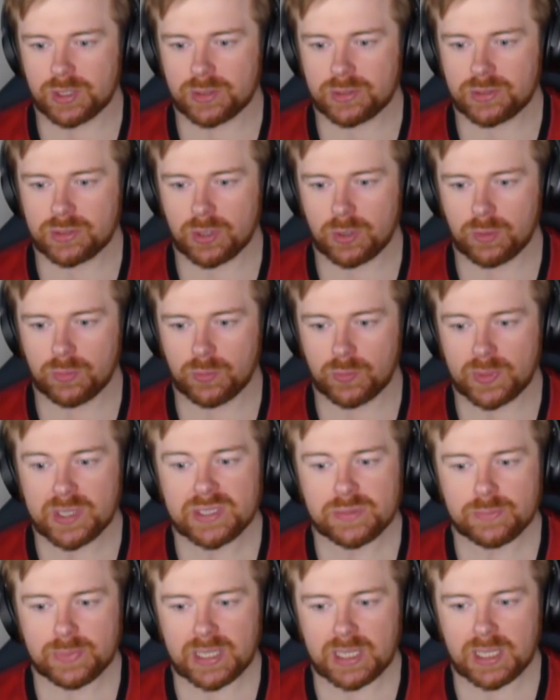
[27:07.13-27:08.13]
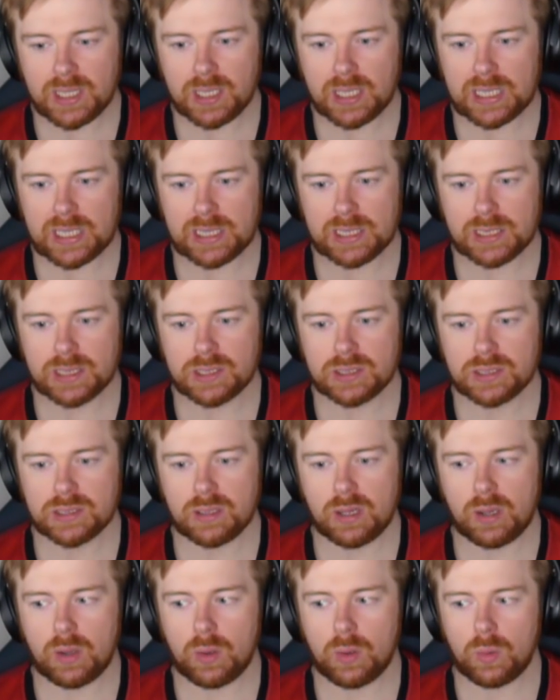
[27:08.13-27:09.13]
So the reason being is,
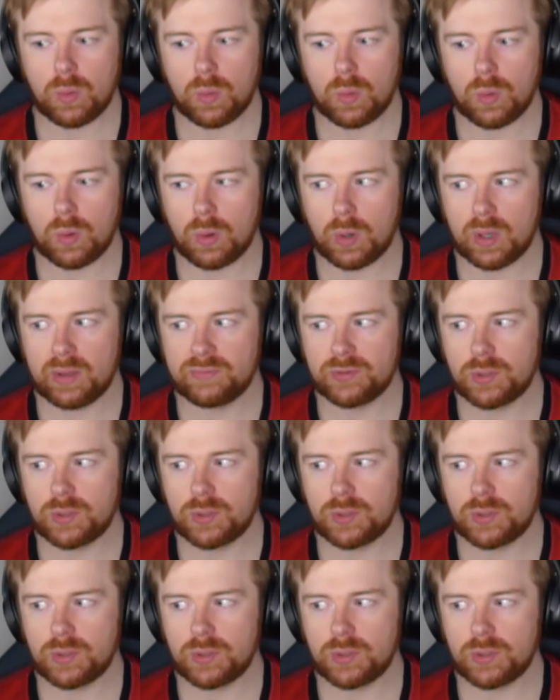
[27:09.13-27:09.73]
if